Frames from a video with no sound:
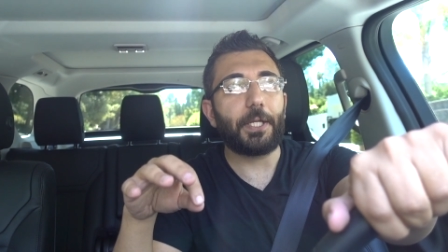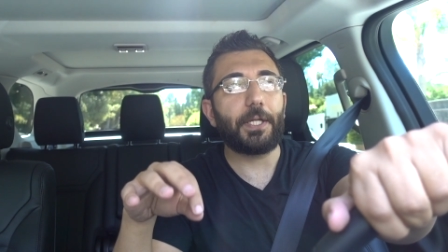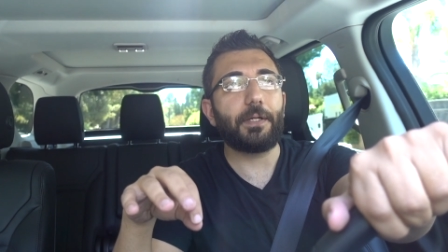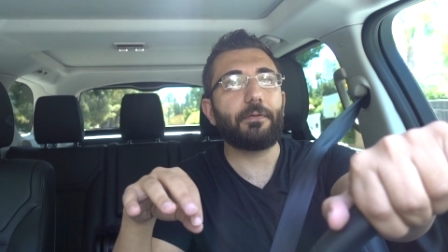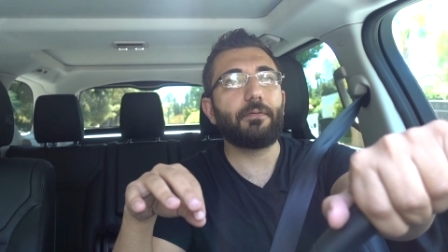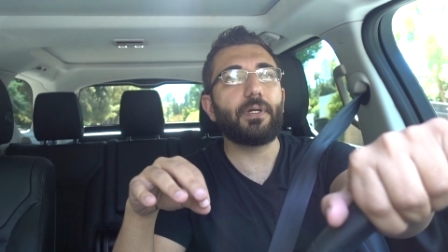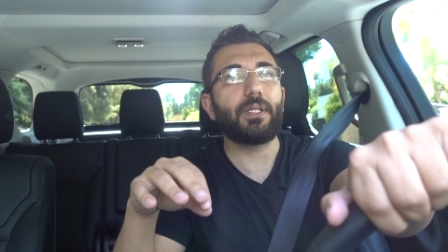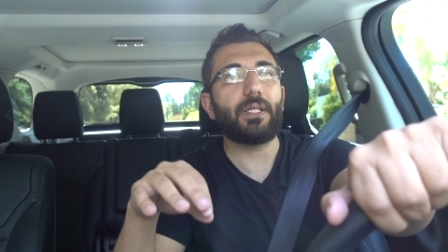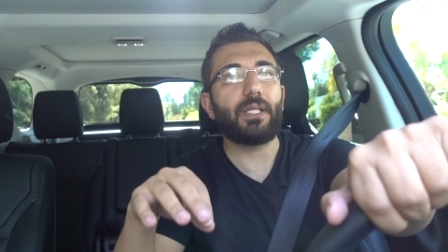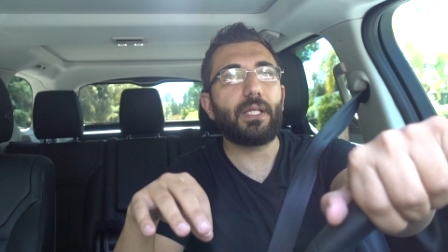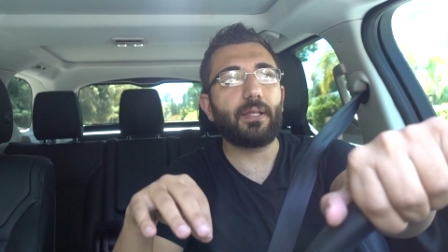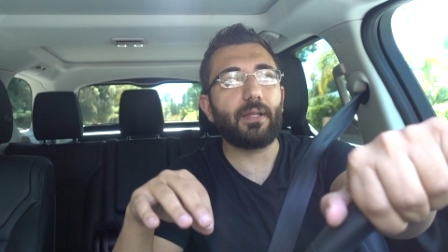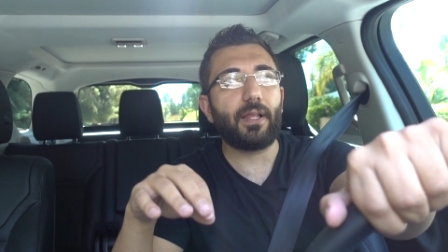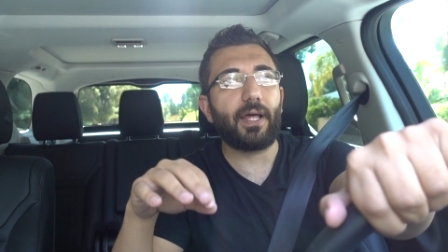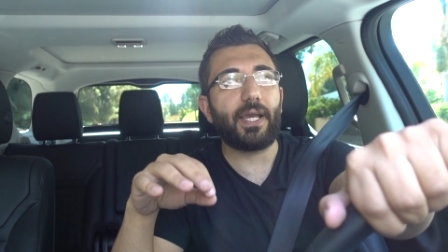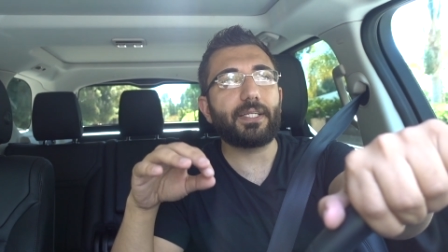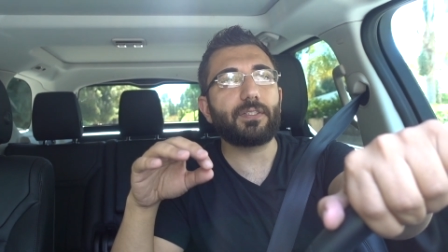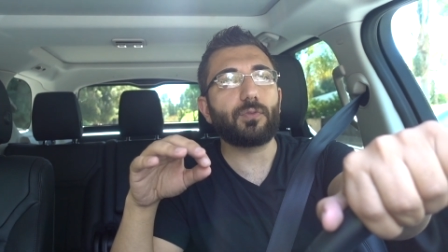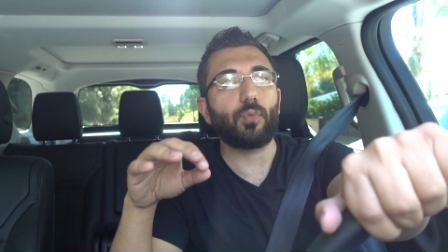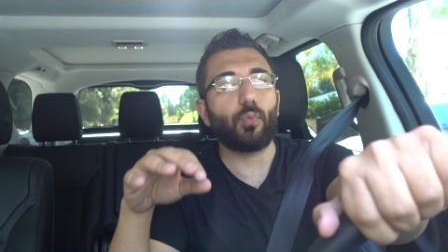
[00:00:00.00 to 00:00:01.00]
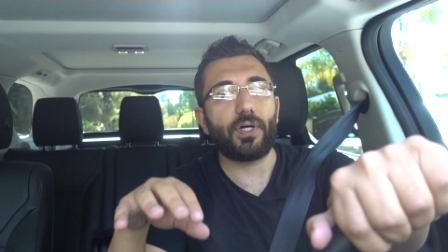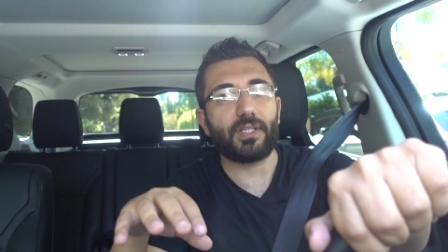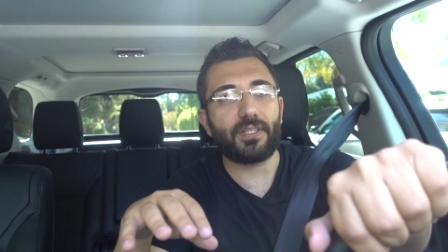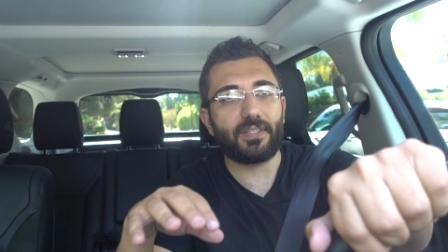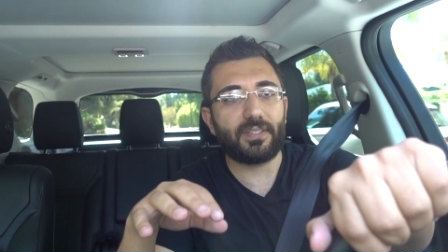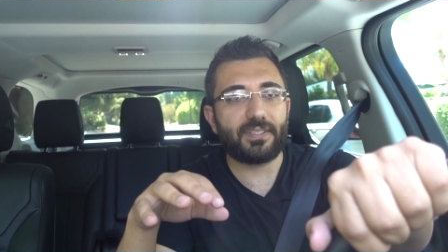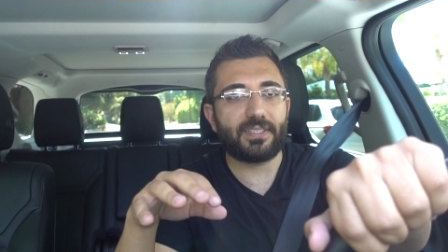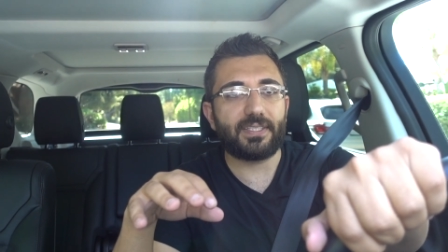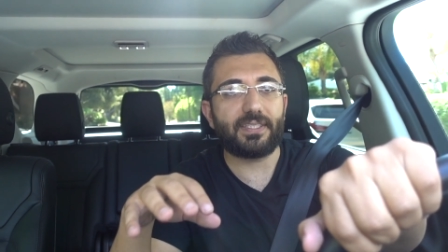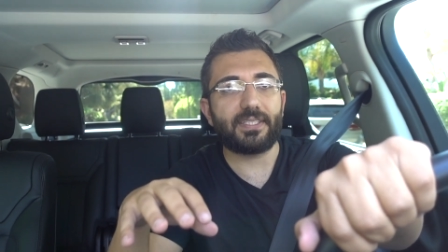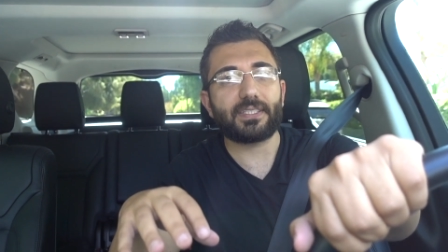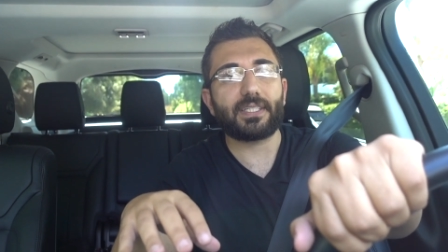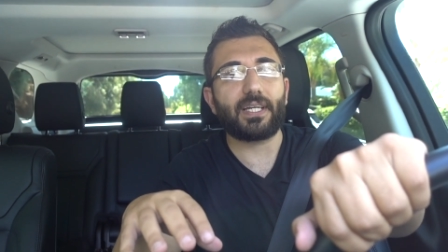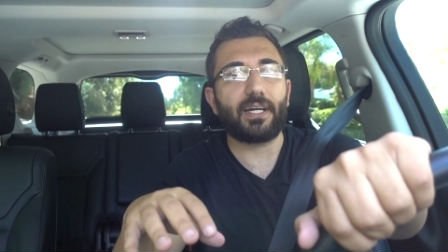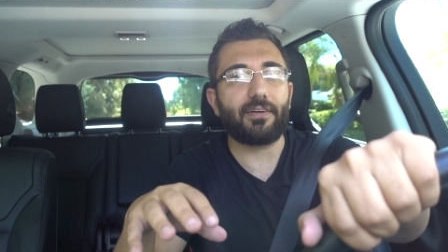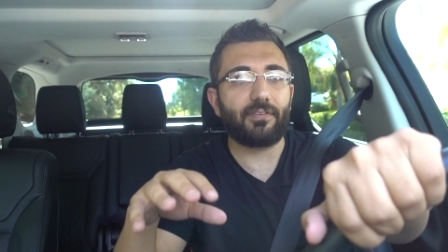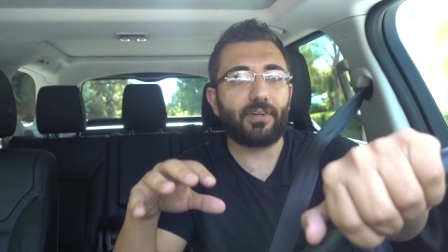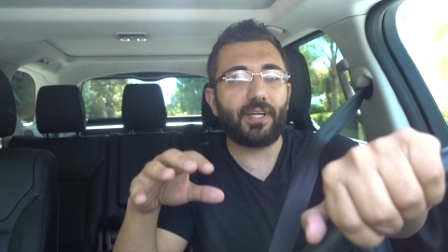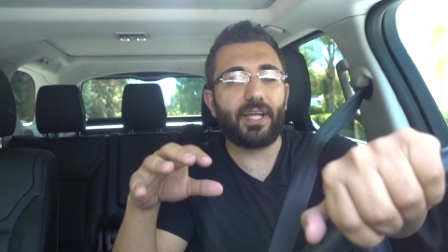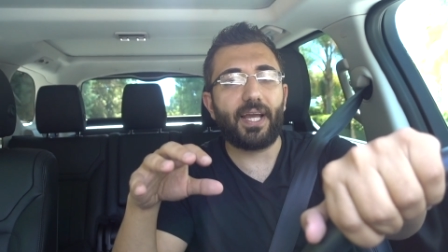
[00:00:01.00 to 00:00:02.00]
he really likes what this
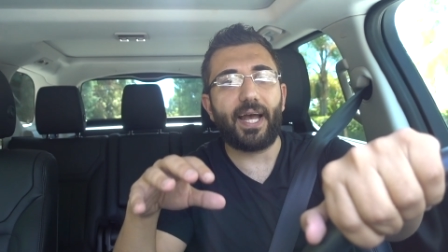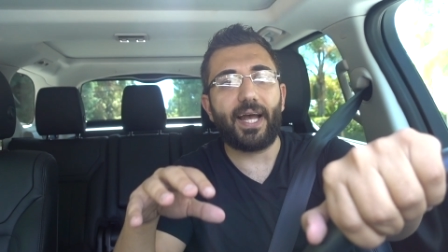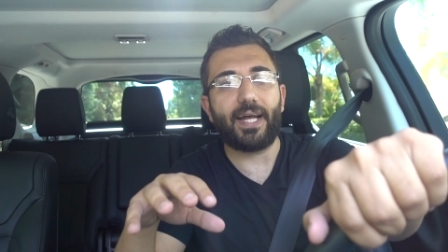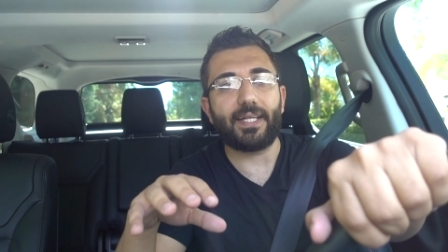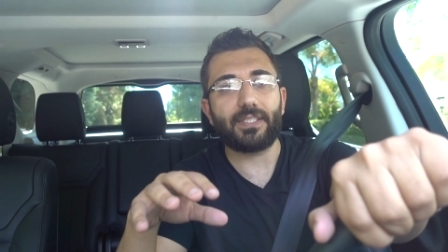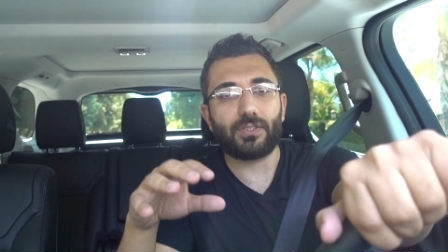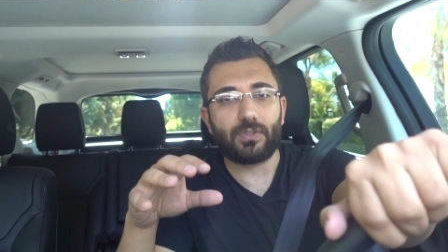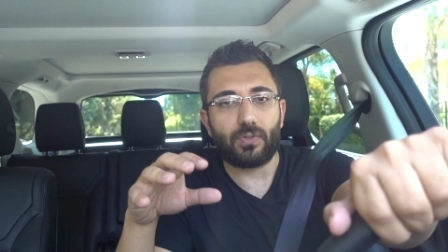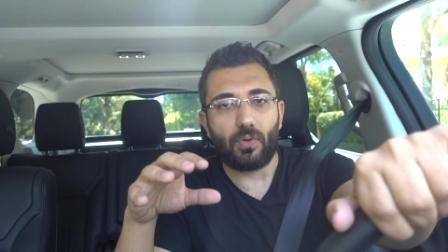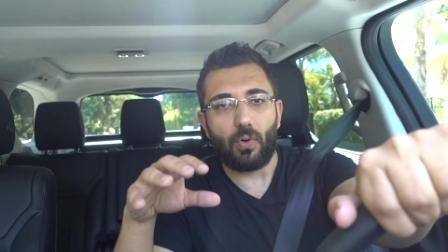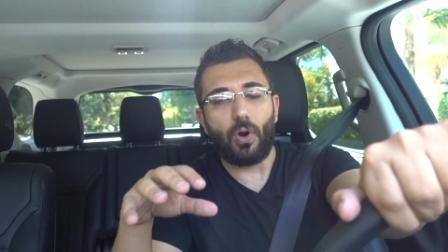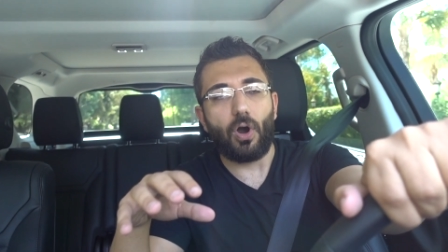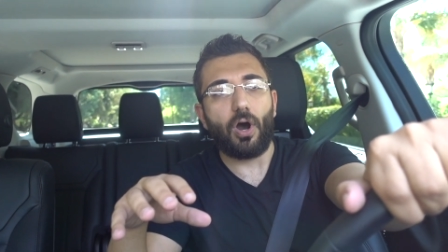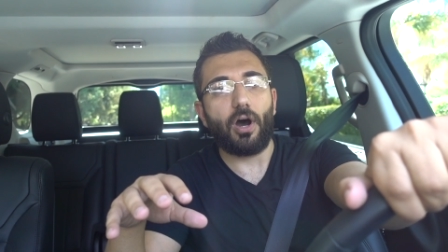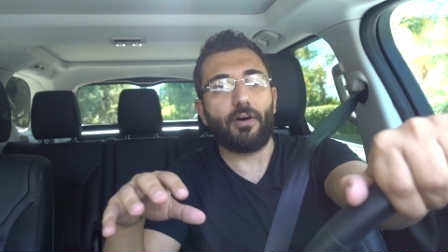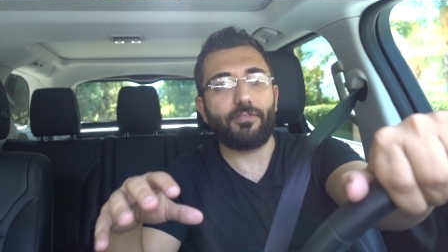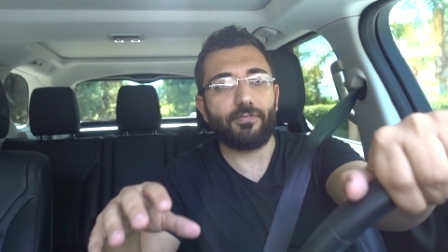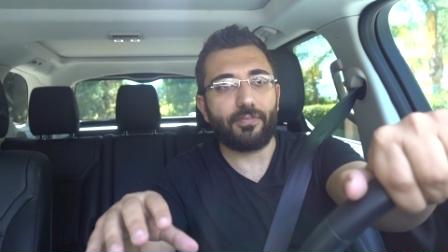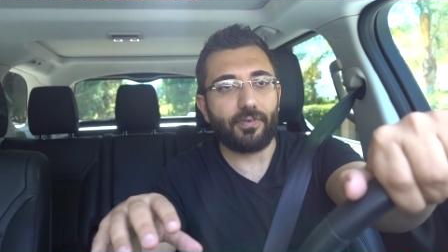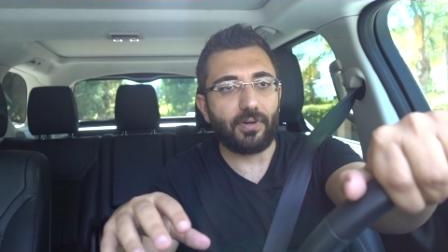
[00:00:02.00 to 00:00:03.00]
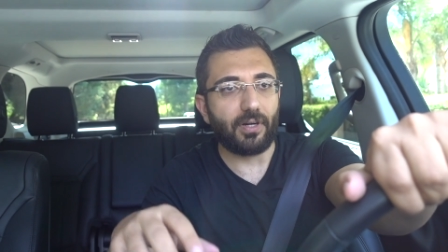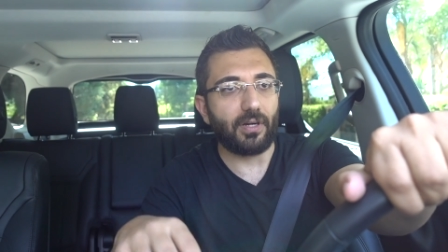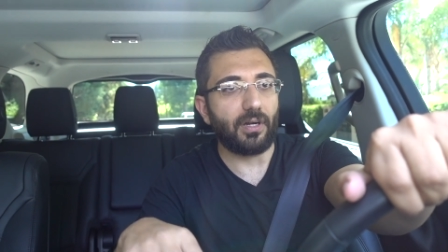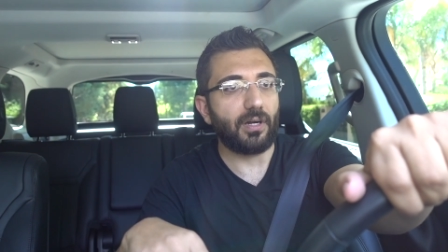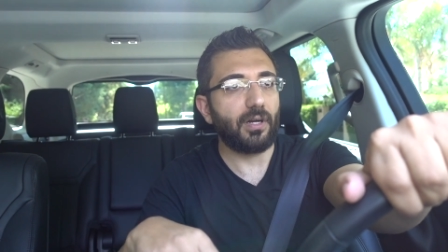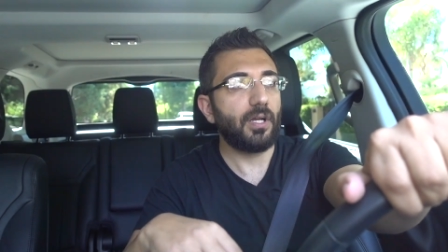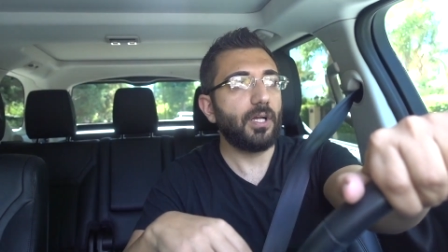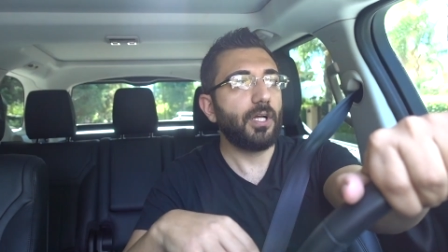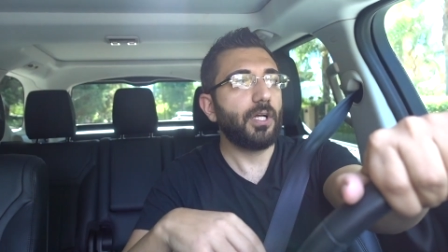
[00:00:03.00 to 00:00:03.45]
Discovery has to offer.